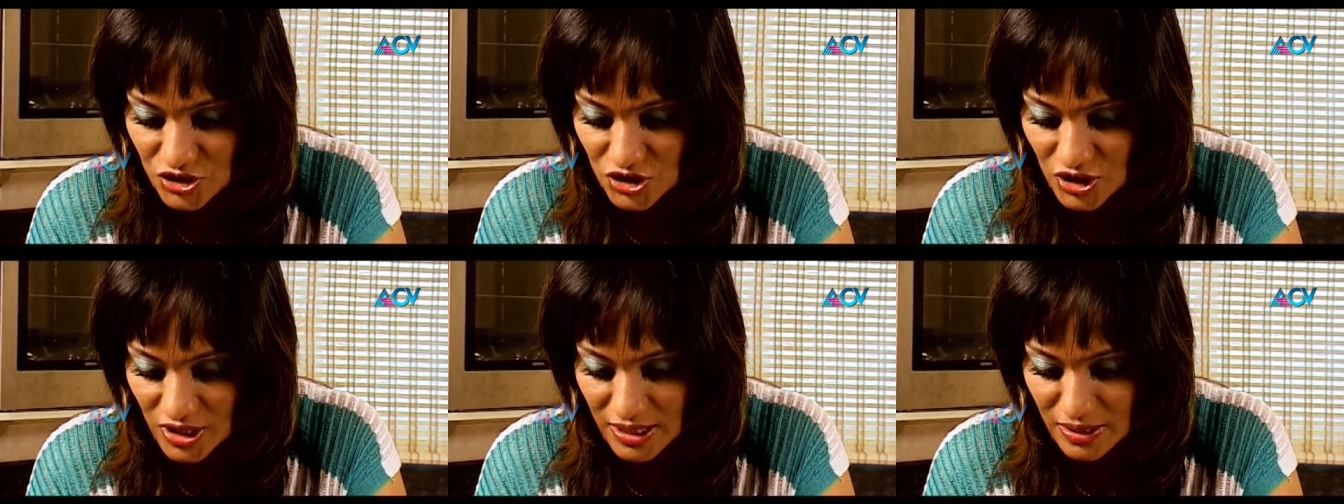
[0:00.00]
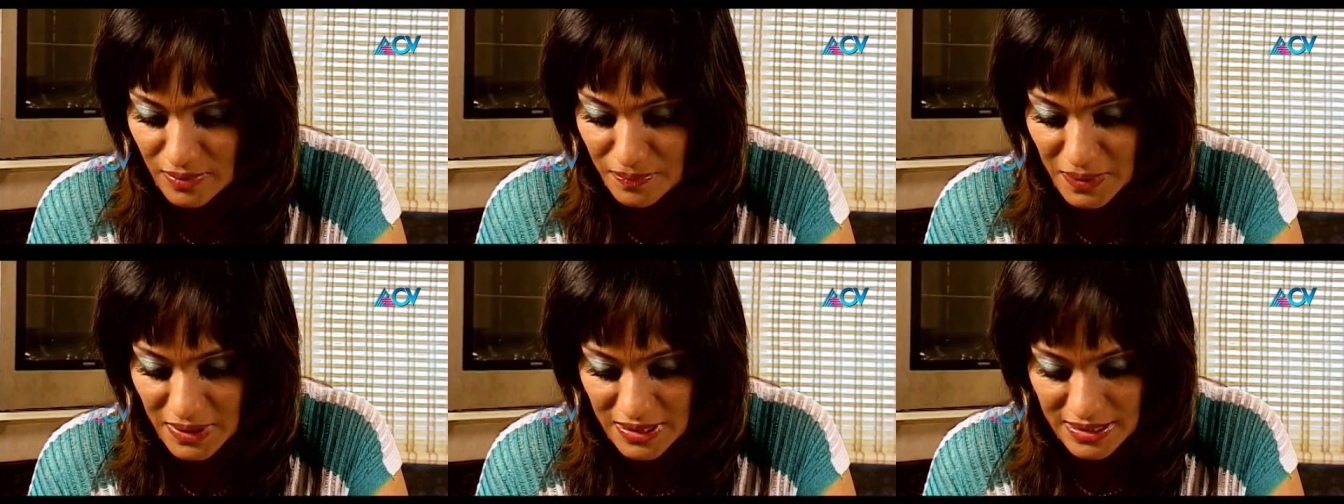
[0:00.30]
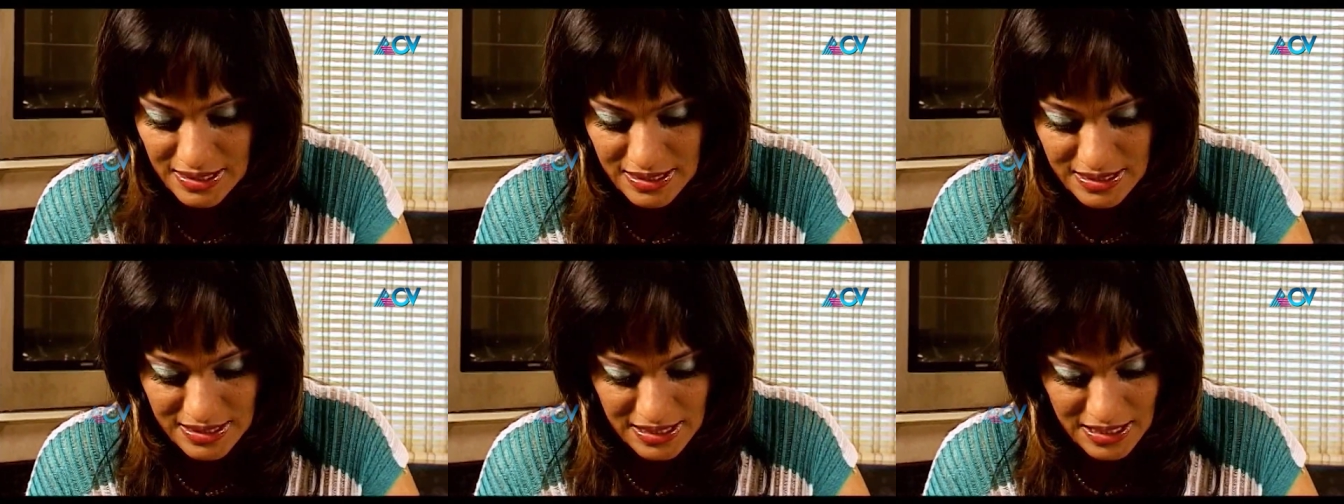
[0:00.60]
chicken
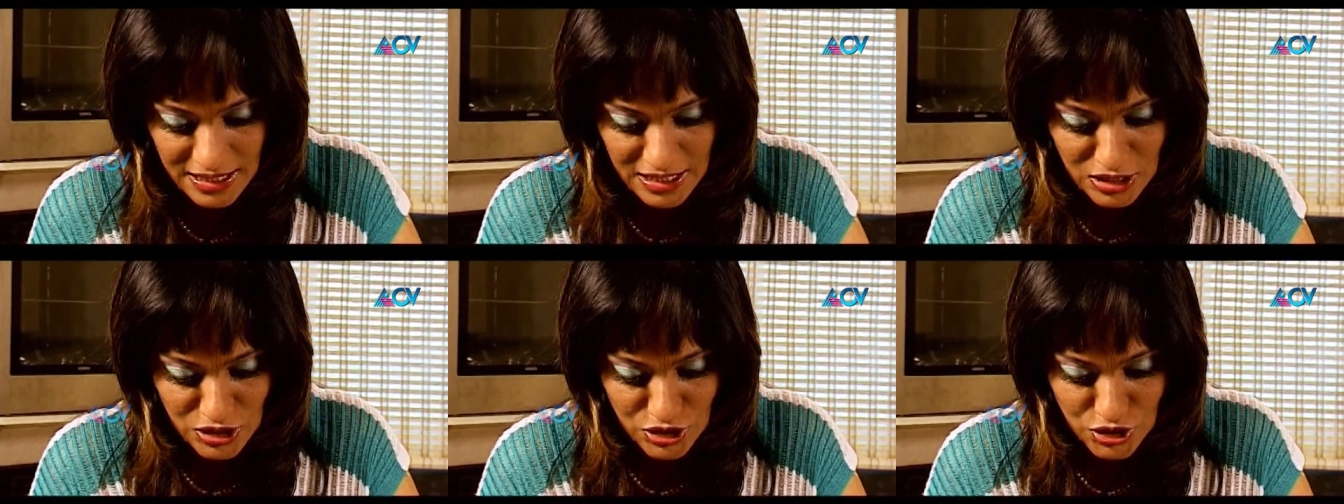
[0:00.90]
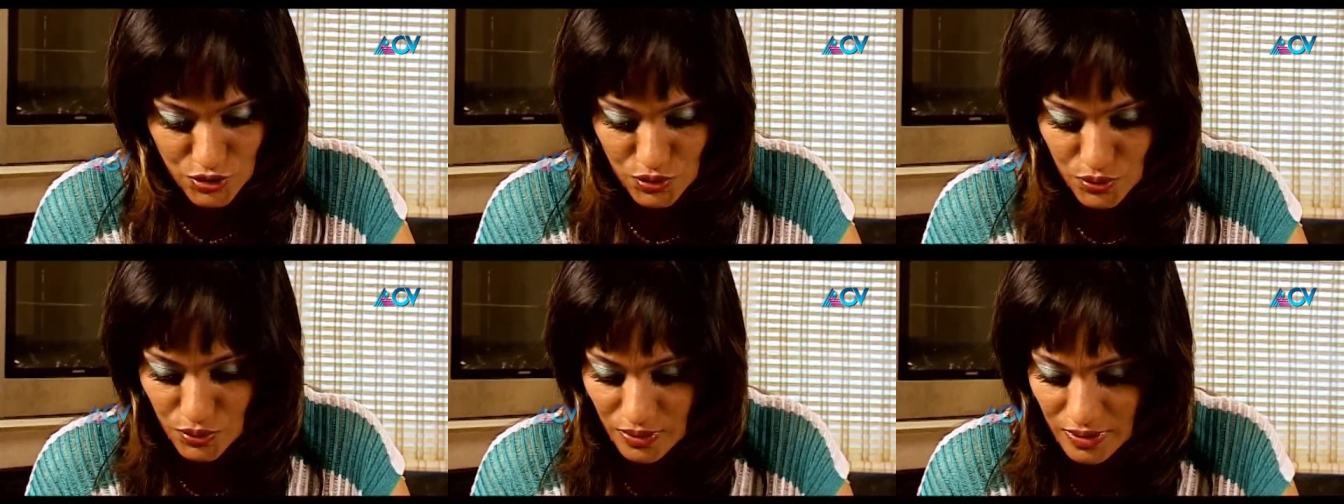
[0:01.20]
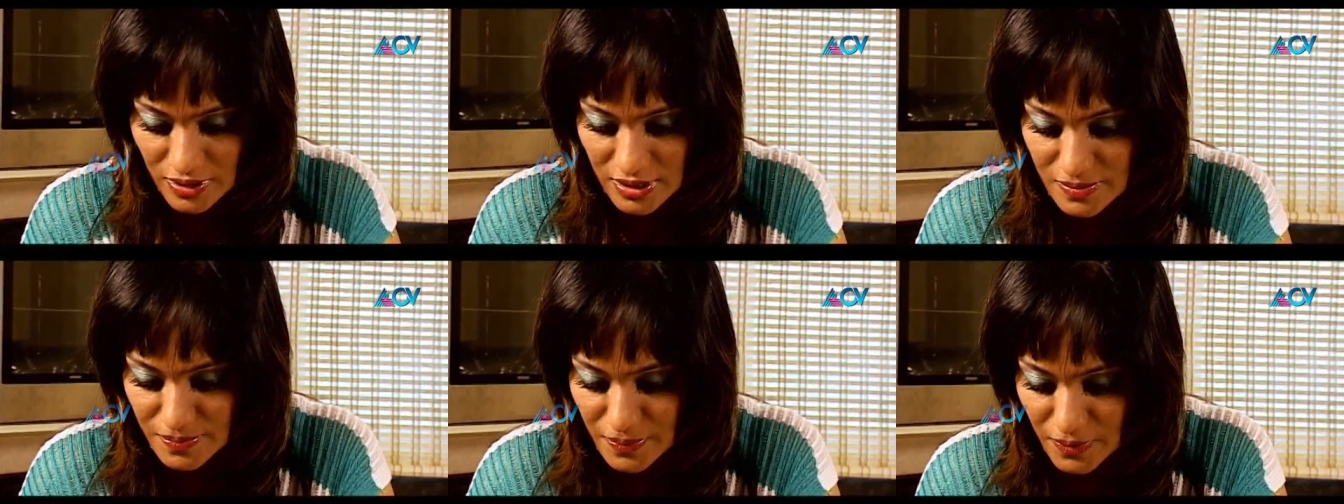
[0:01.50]
pieces into
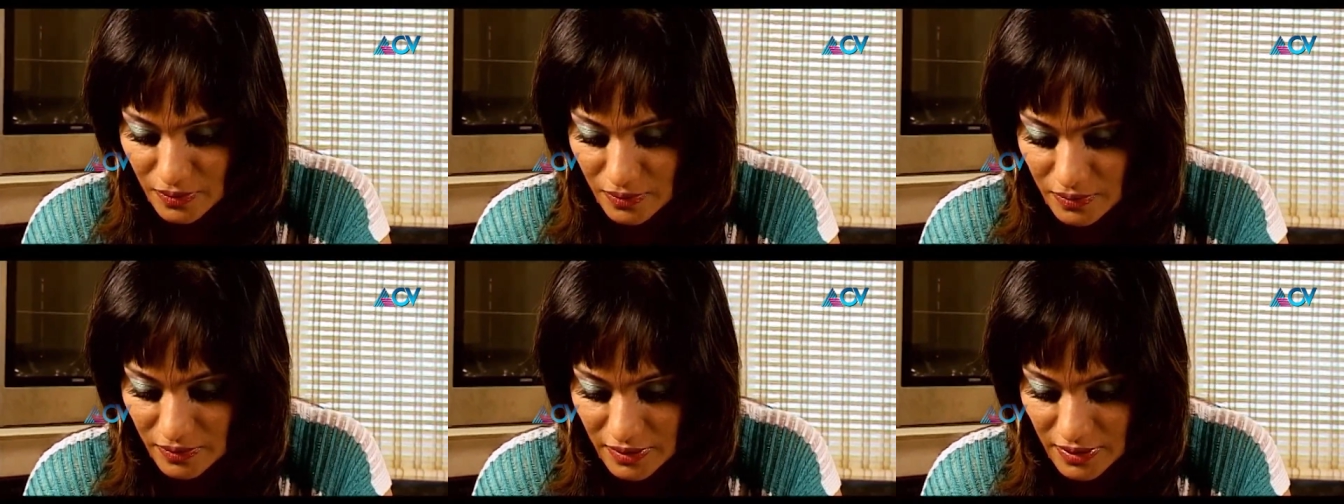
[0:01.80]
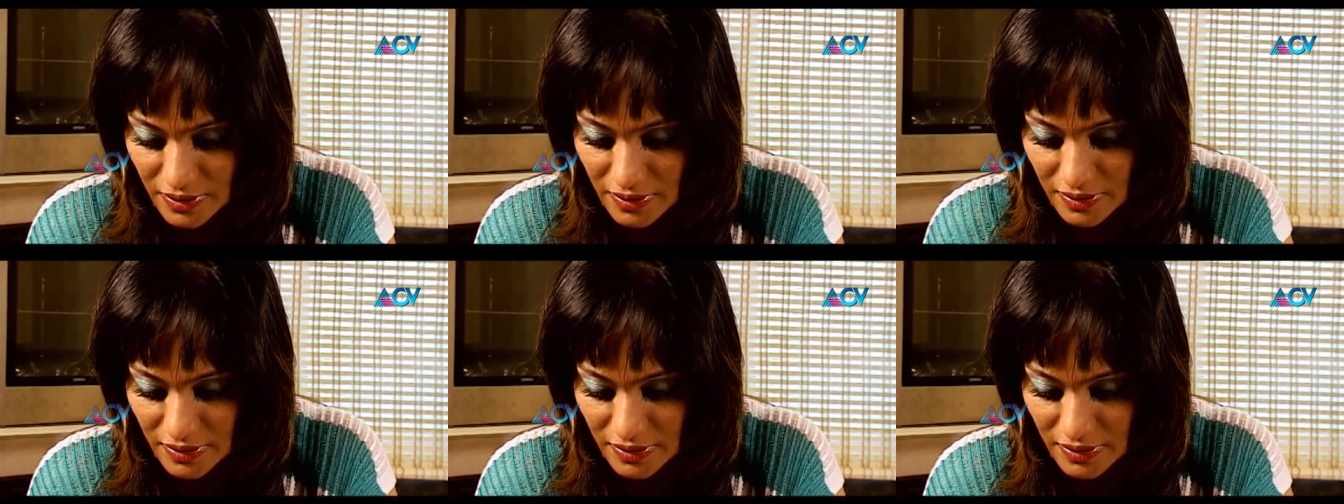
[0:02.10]
this bowl.